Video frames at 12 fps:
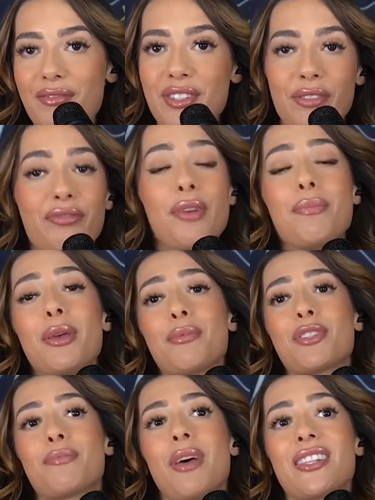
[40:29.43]
So, fit people
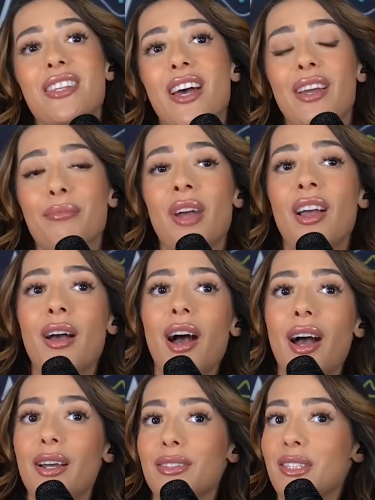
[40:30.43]
spend time
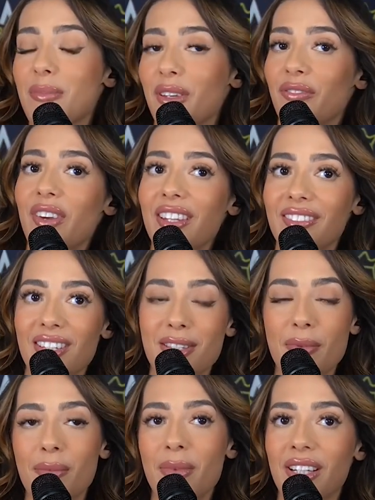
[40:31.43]
uh, to be fit, they
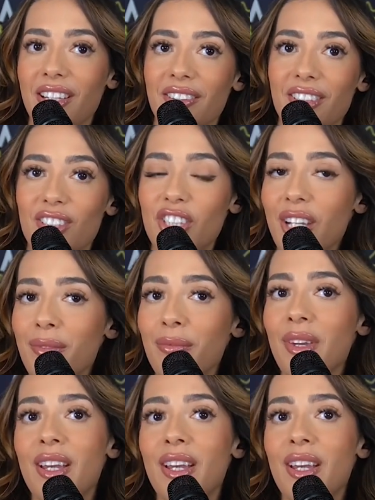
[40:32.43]
spend money on the gym.